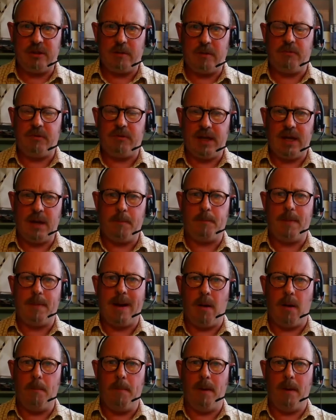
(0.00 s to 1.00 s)
something
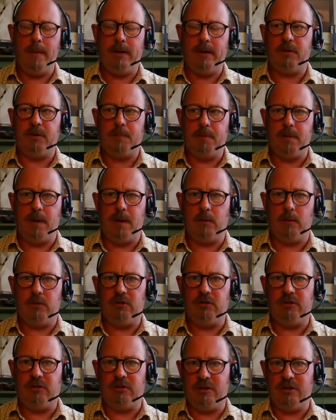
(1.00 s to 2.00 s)
about Boeing's
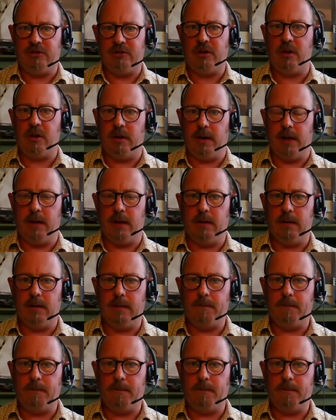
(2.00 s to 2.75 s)
approach to design